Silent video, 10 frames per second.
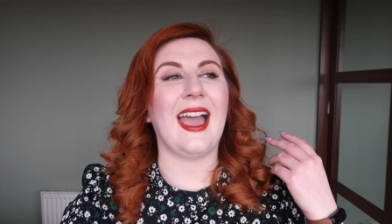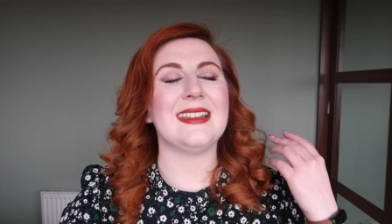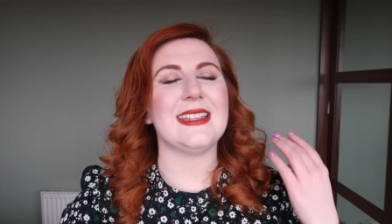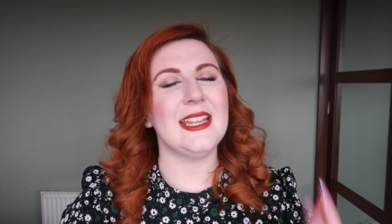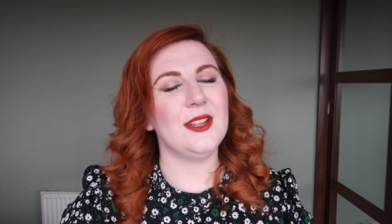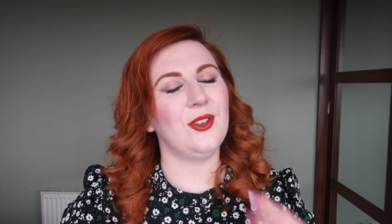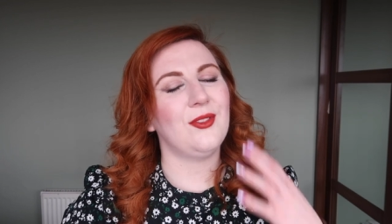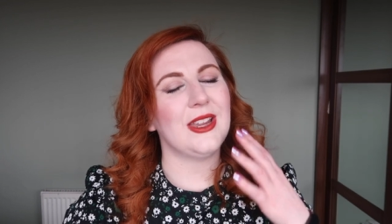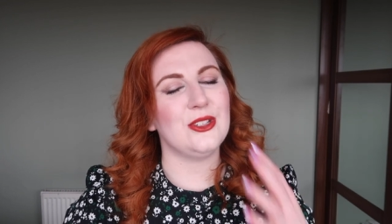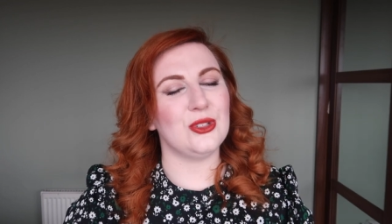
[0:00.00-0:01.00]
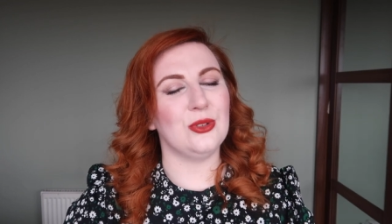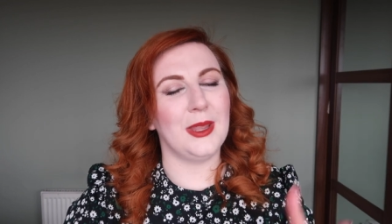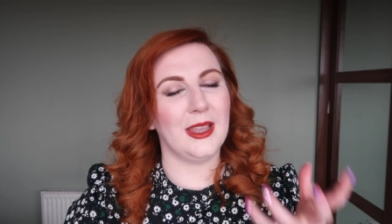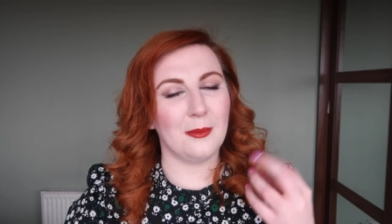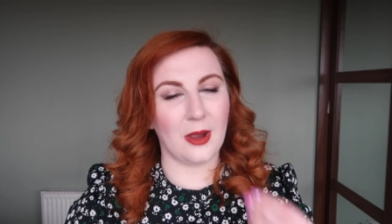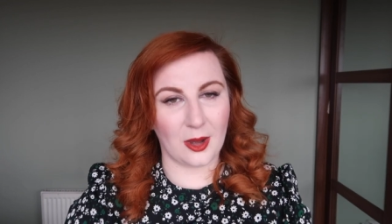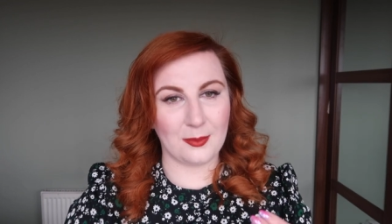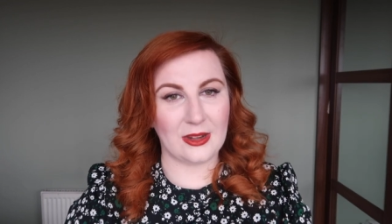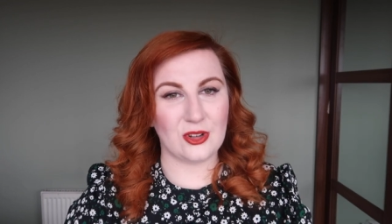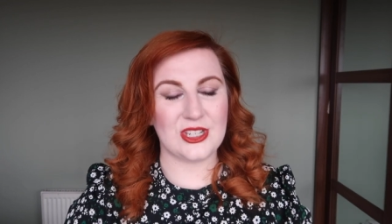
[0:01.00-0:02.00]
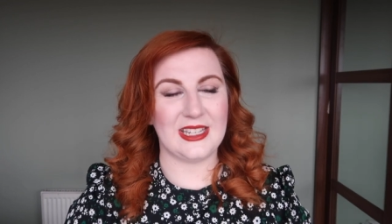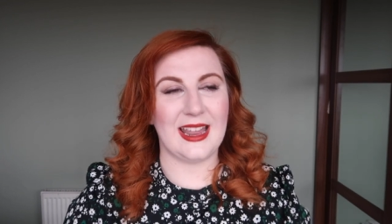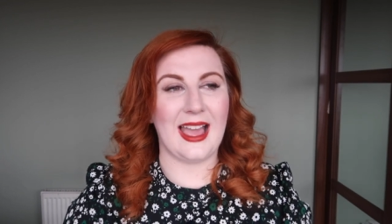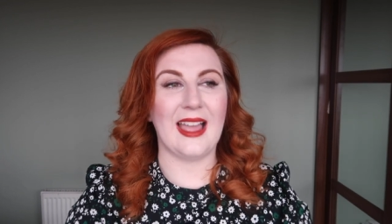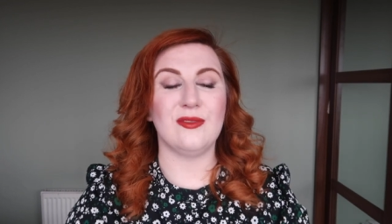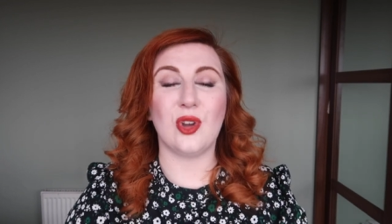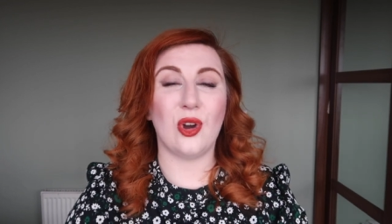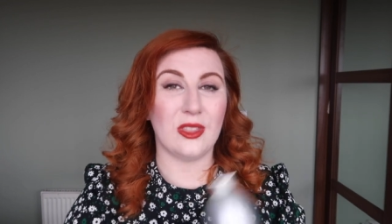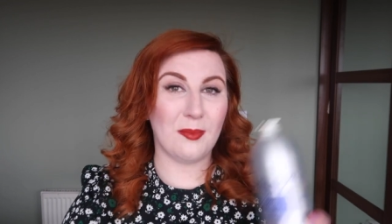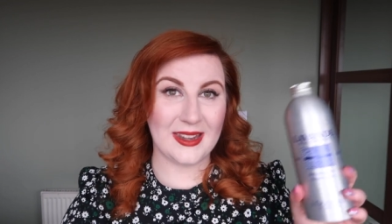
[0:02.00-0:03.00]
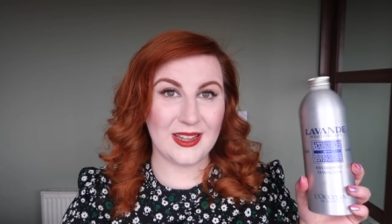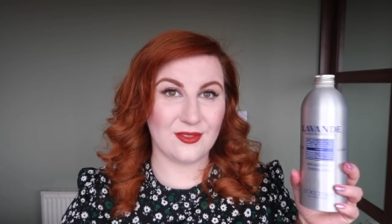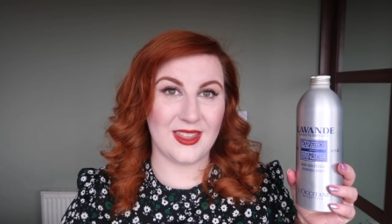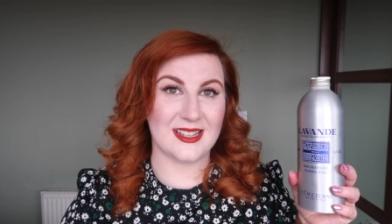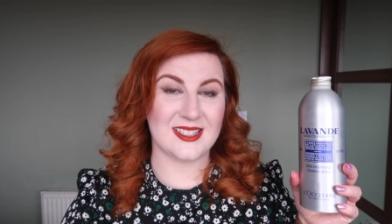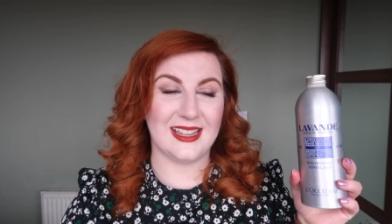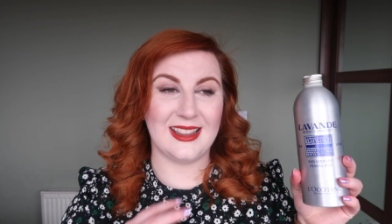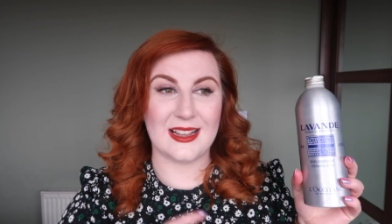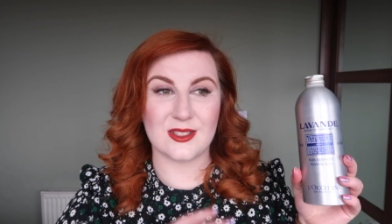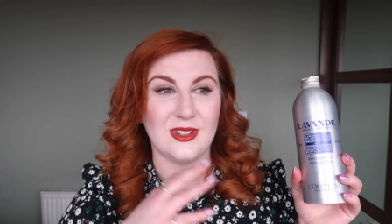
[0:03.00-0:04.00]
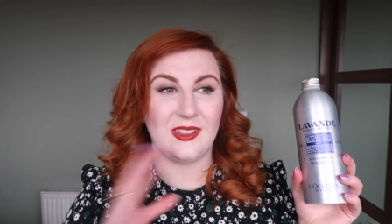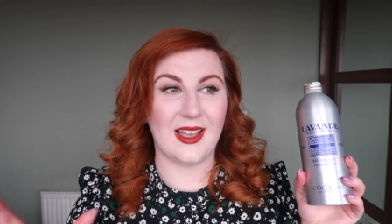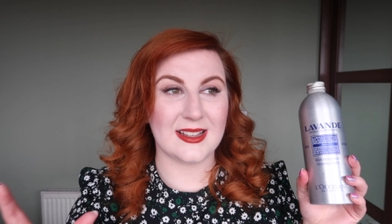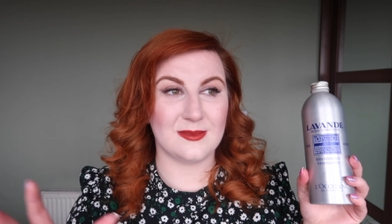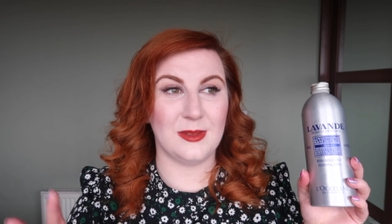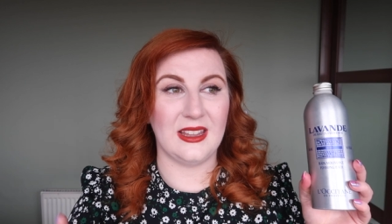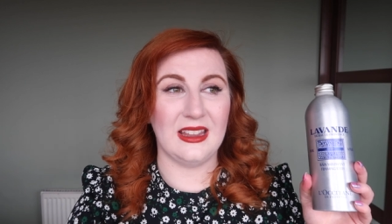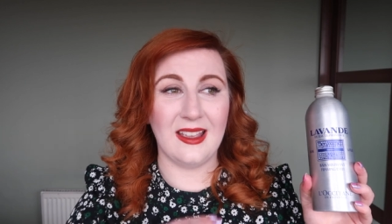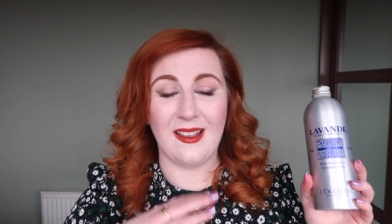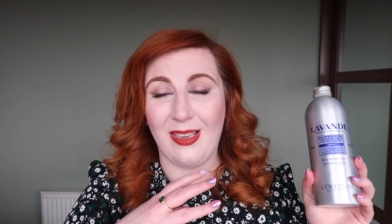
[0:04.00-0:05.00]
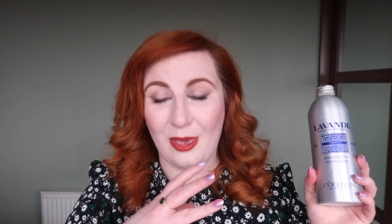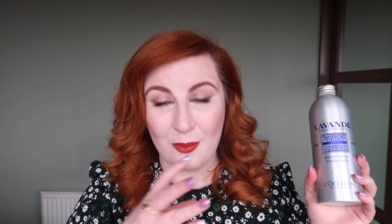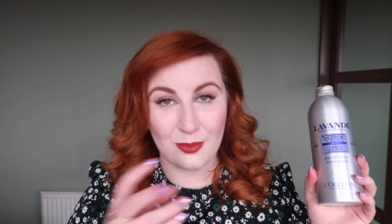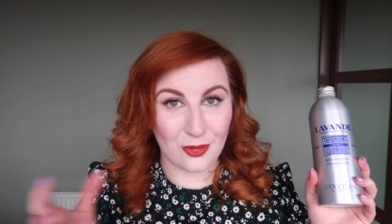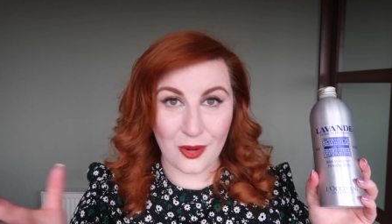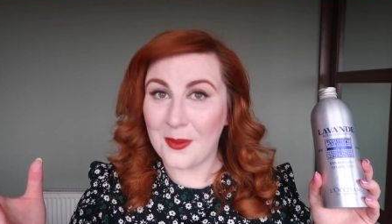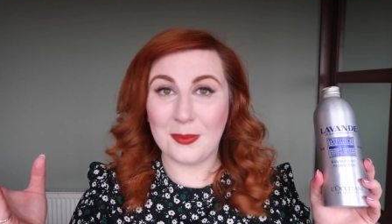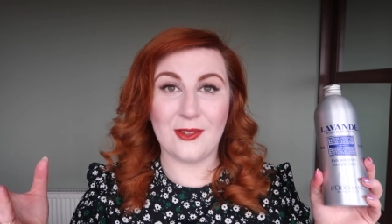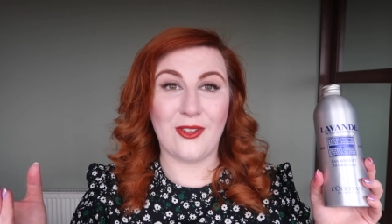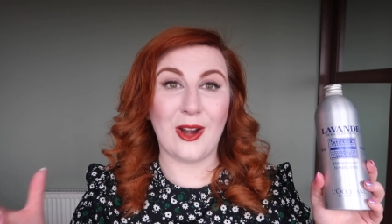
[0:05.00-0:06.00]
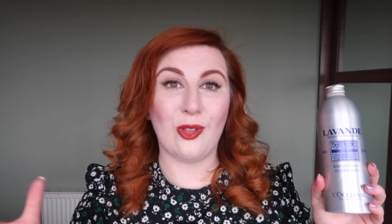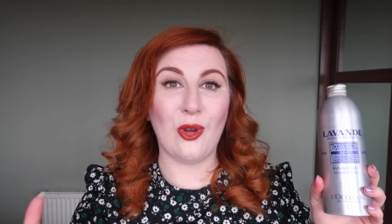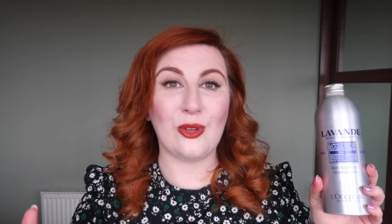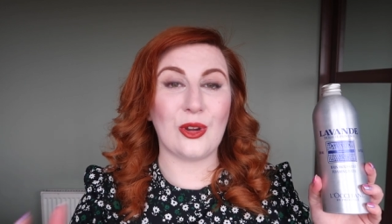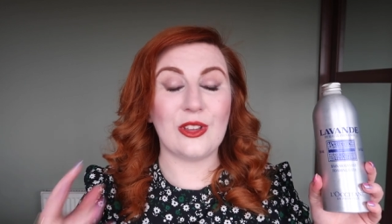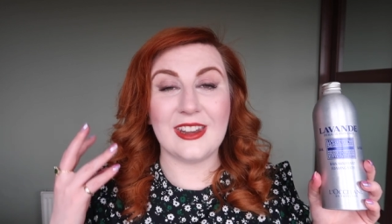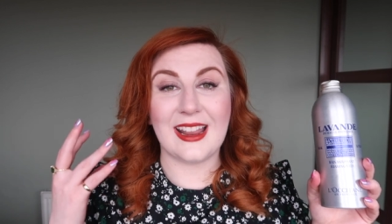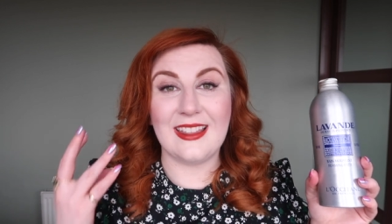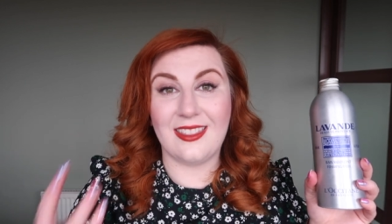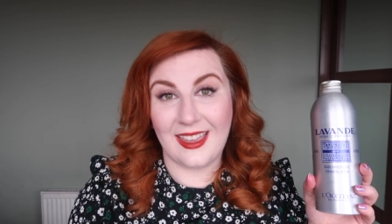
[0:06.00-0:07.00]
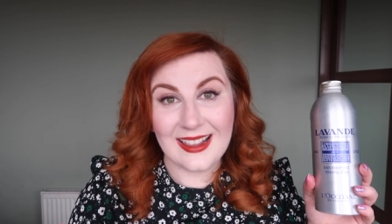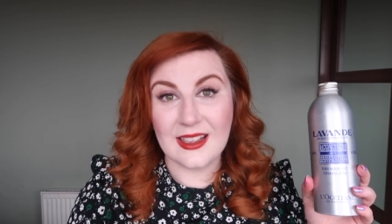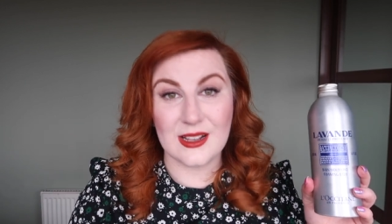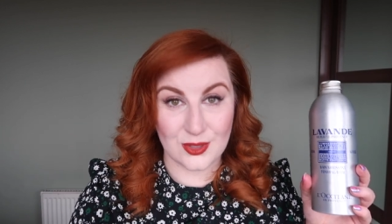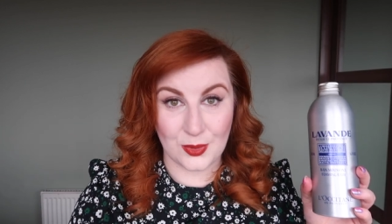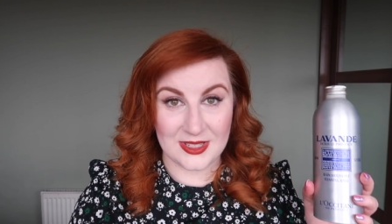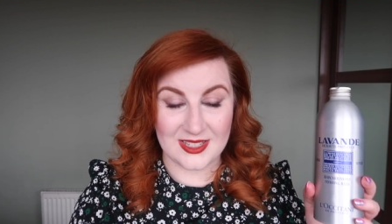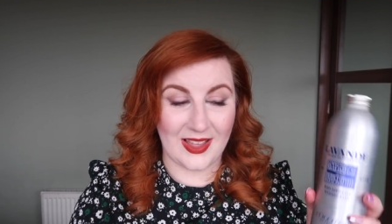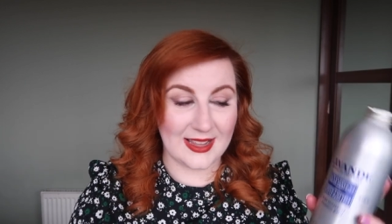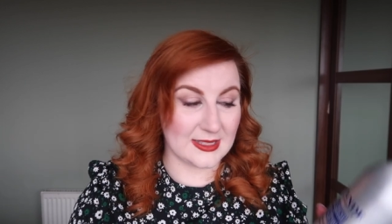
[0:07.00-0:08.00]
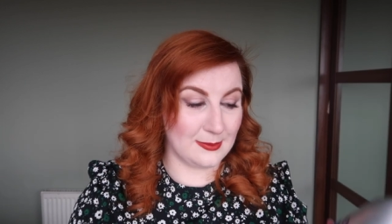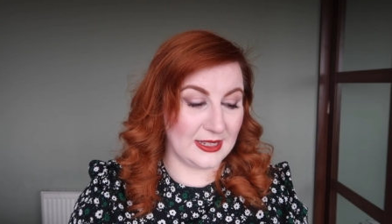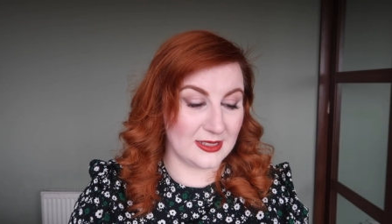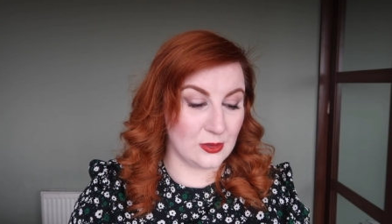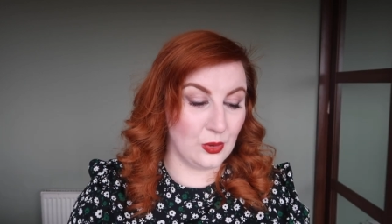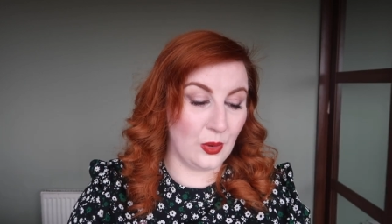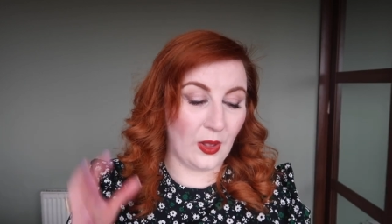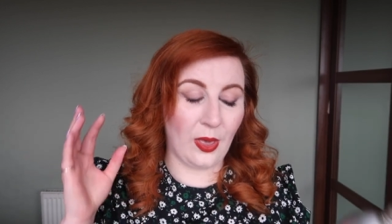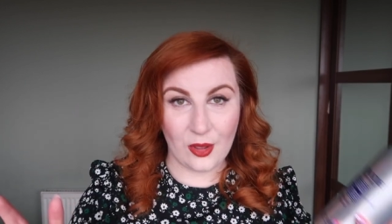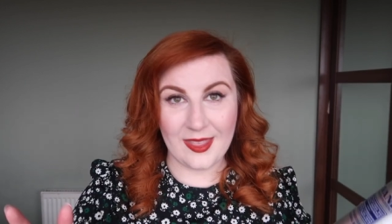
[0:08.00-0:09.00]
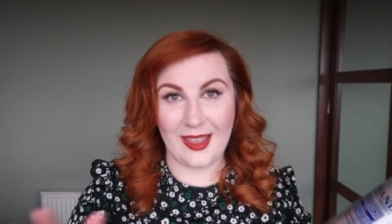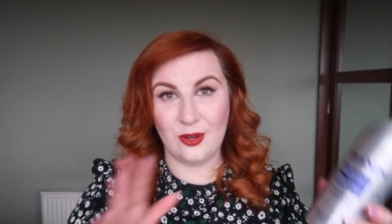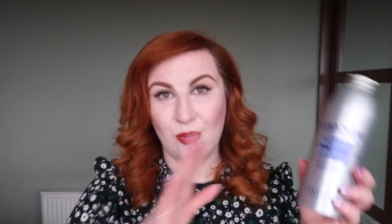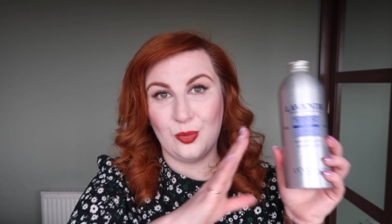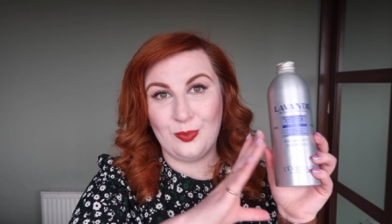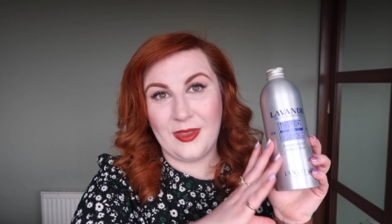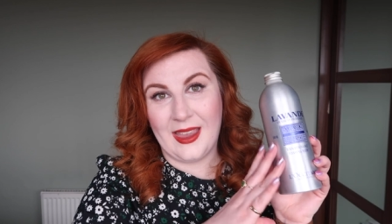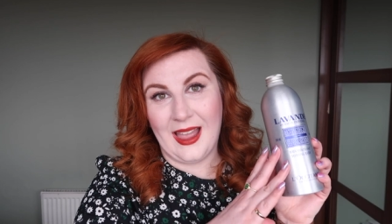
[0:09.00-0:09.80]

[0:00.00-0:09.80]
and even if I do make it part of my routine I've got the mini of this and that's going to last me probably far longer than I think it's going to last me so on that note